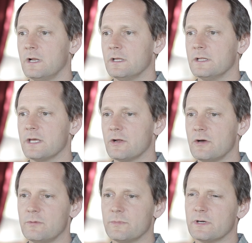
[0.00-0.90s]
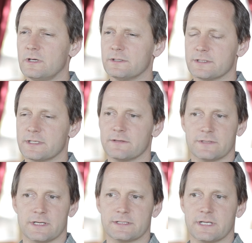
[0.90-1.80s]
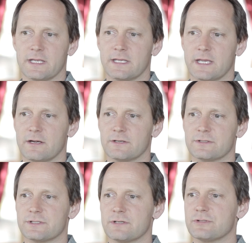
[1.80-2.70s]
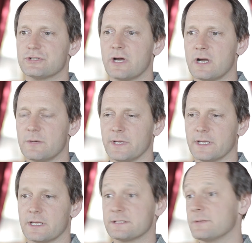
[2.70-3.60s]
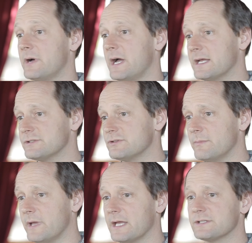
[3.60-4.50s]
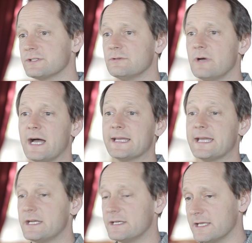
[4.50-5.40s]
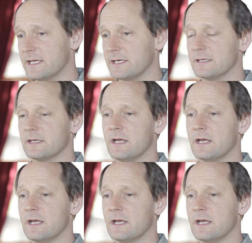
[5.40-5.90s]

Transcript: Yet Homer also gives us a character so charming as the pious Eumaeus who, again and again,